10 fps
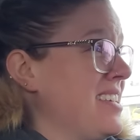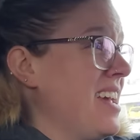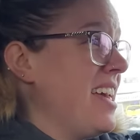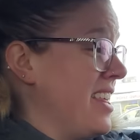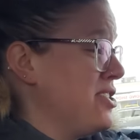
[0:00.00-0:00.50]

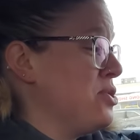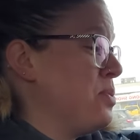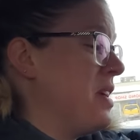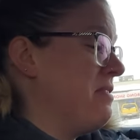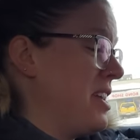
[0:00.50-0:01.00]
And that's just
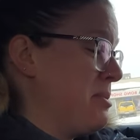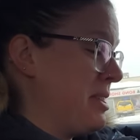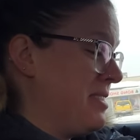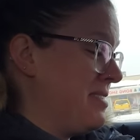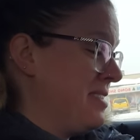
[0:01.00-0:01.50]
one vitamin.
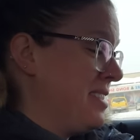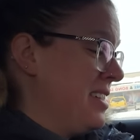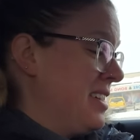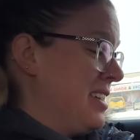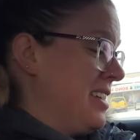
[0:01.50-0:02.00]

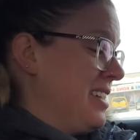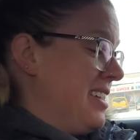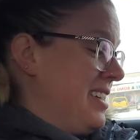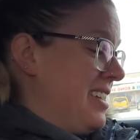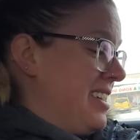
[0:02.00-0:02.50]

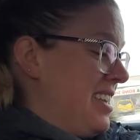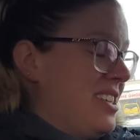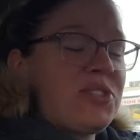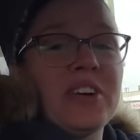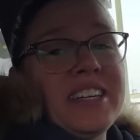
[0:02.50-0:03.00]
That's
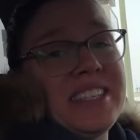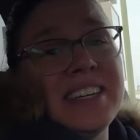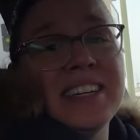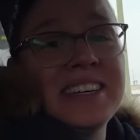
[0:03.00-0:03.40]
crazy.